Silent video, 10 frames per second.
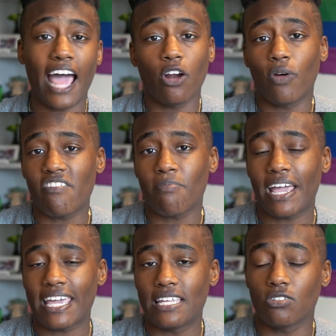I don't have my
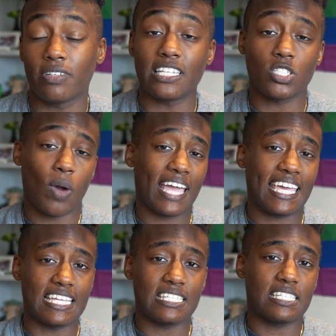hands on that, so I
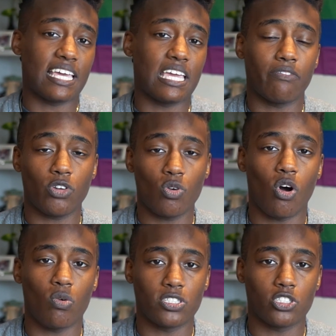can't say if you
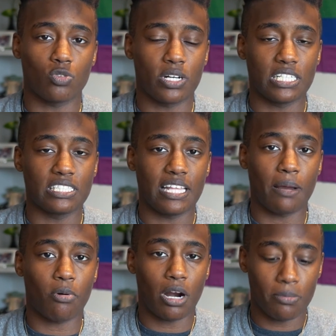all will still run into
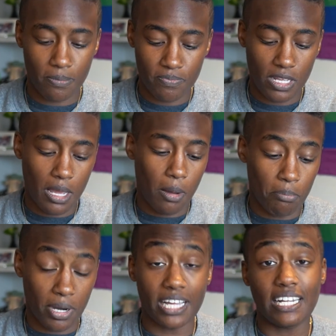that problem.
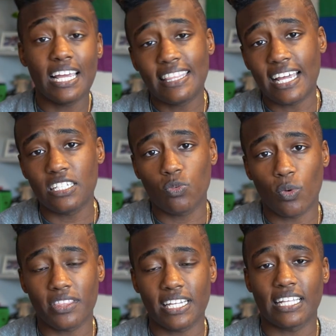But that is
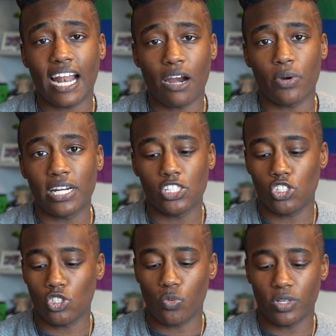one thing that I ran
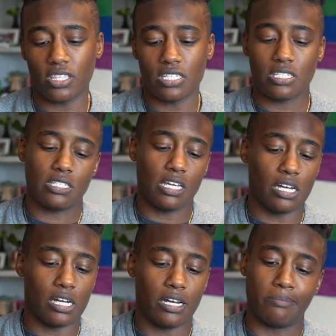into with
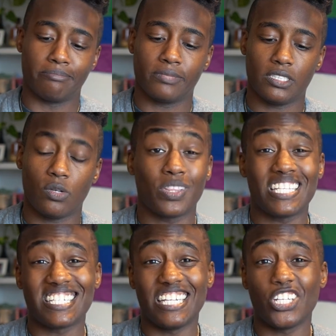
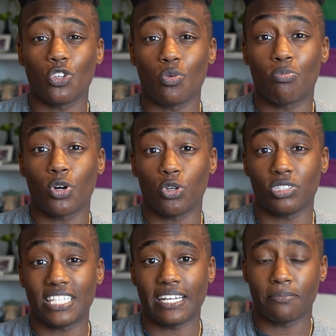this initial
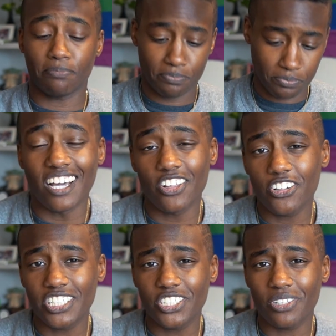prototype. The other
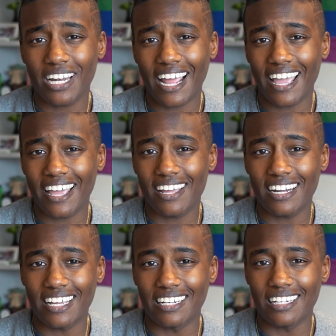issue that I had,
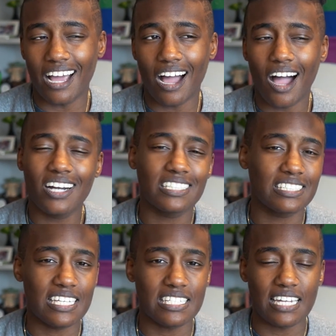and
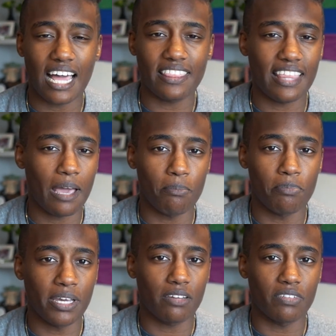honestly it's not that
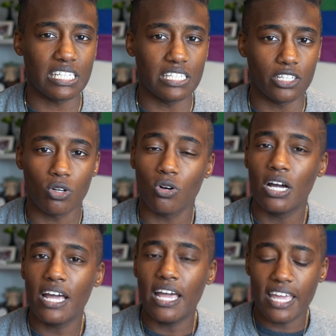big of a deal,
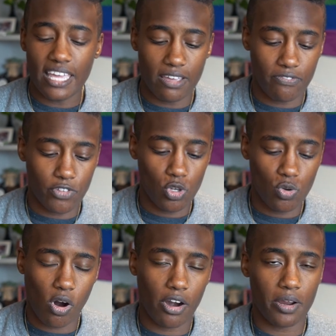if
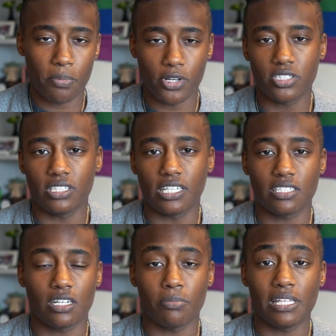you are a person that's
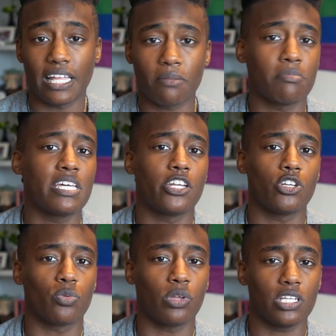gonna be like me and
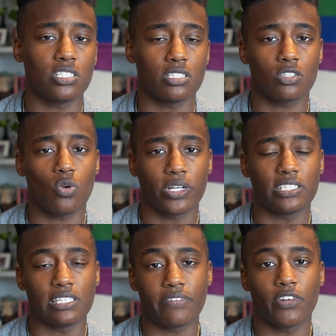you're really just going
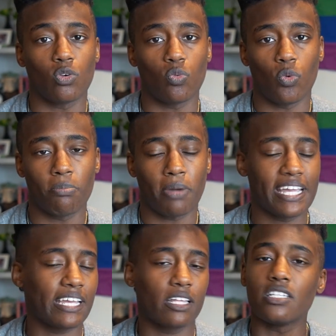to leave it on one
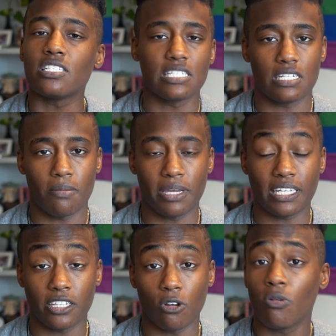bike, this isn't a big
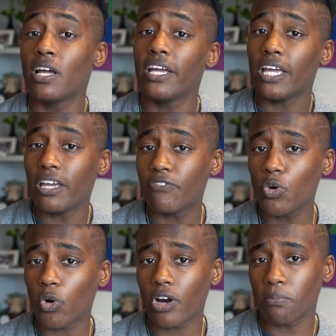deal. If
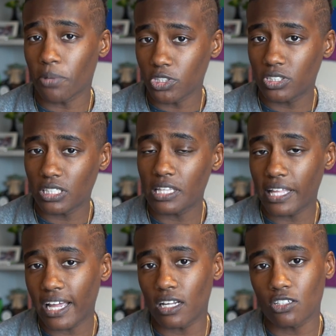you are a person
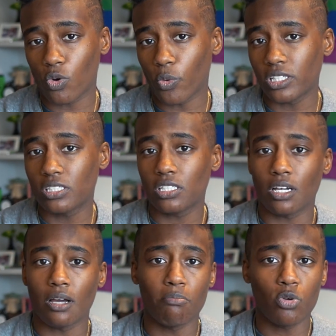that is going
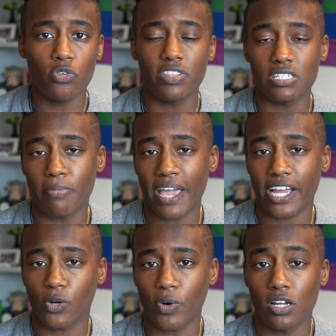to move this
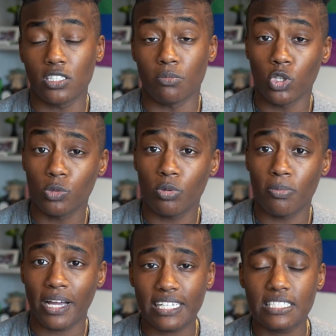bag around to multiple
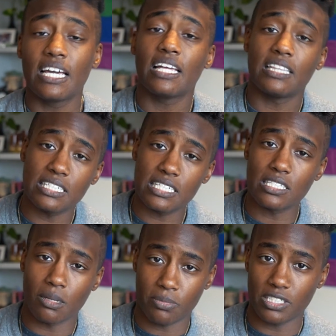bikes, this is
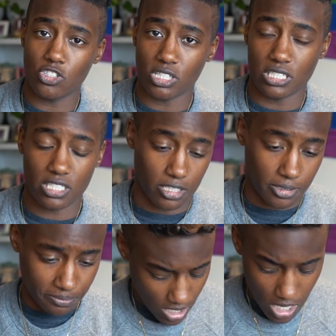something to
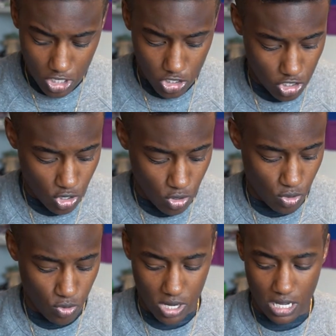consider.
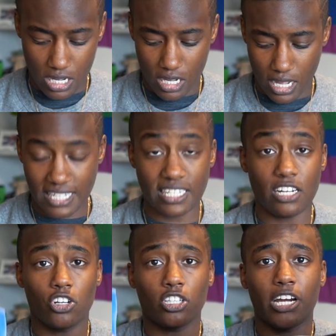So I said
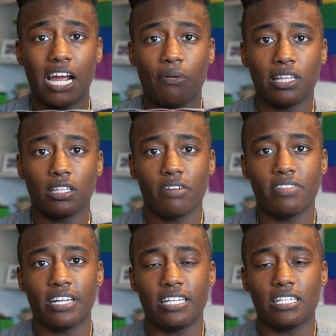earlier how I love
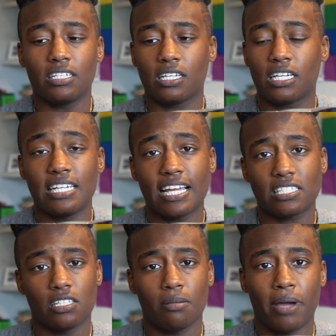that it
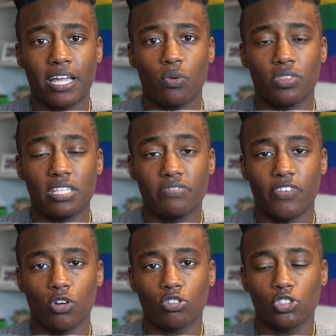connects to the bike with these
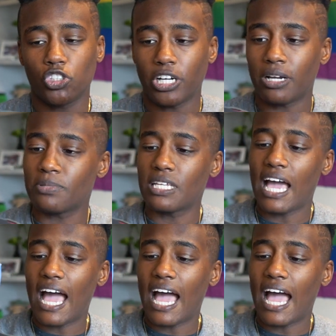Velcro straps.